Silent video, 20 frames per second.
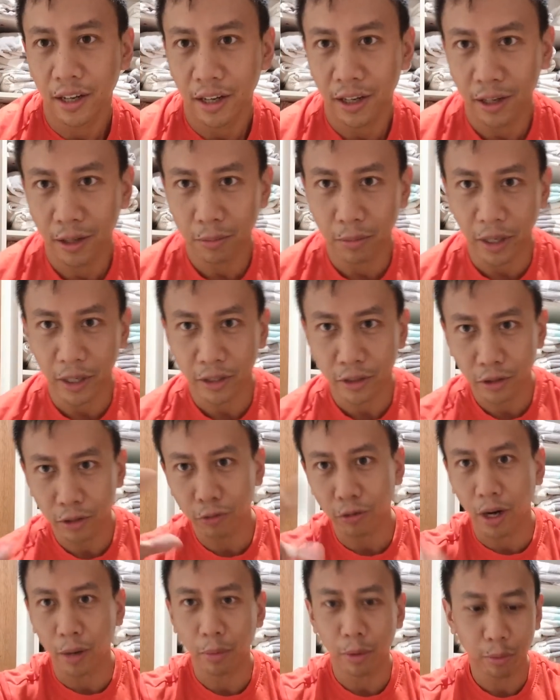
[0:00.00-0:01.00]
Um, I
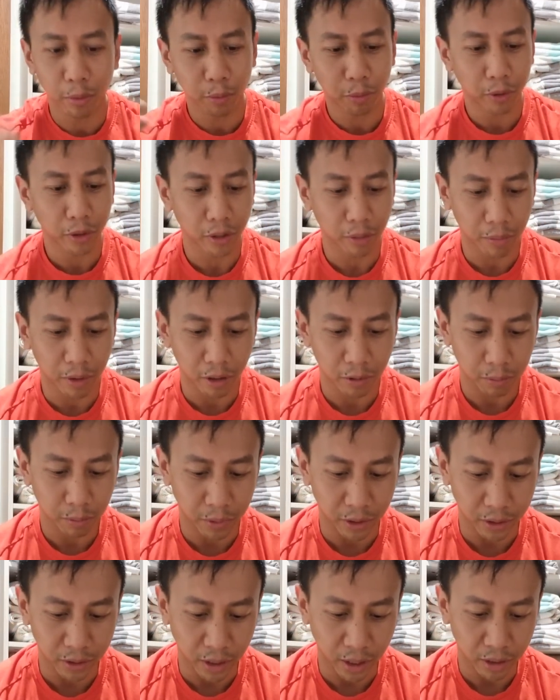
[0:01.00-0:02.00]
could grab him and pull him out,
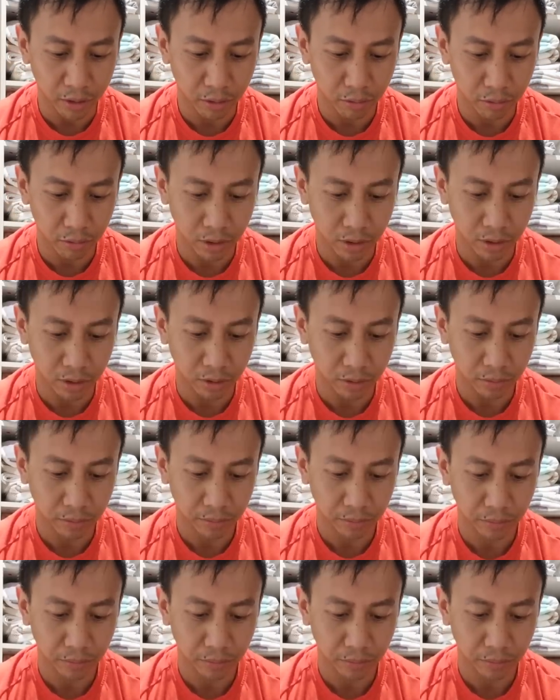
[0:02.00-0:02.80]
but I don't wanna,